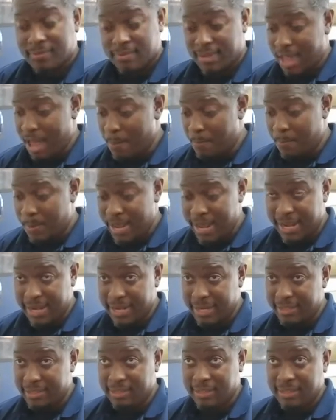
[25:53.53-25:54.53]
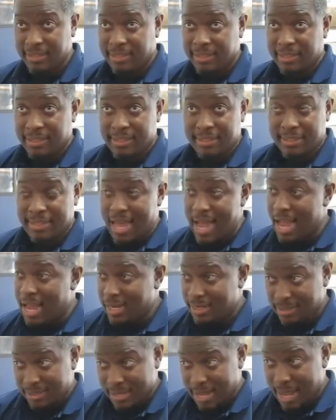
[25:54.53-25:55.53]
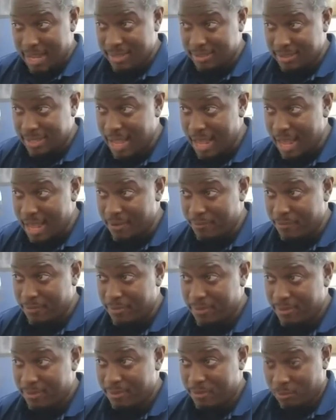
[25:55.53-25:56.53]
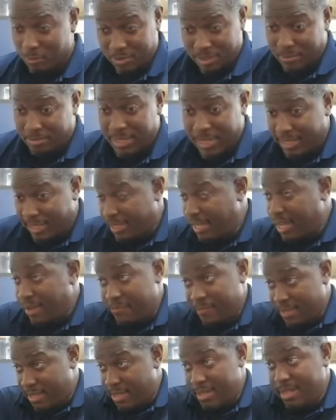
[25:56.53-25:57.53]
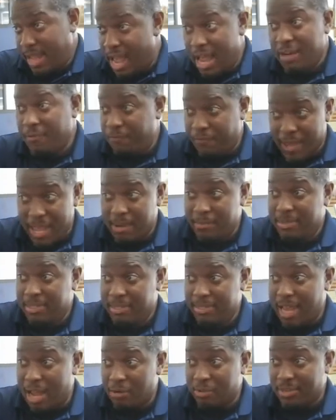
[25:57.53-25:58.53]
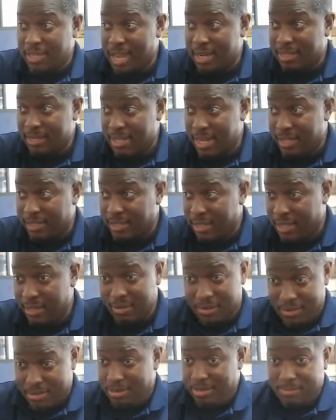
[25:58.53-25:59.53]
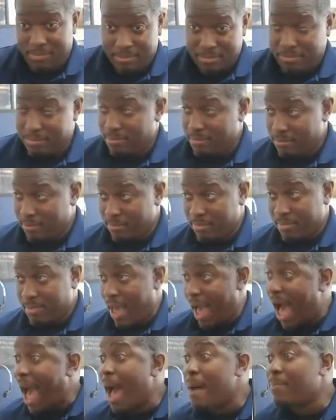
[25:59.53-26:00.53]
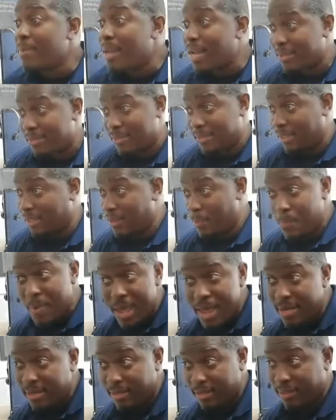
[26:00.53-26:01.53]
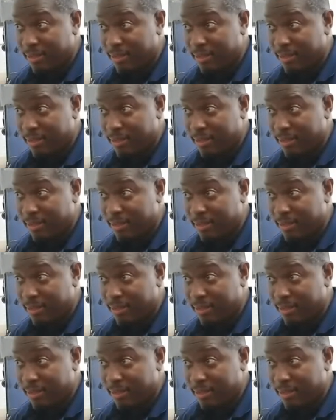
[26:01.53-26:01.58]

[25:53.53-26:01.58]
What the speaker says: I'm paying nine staff, which I'm taking care of 9 families outside of daycare. I'm not seeing a penny.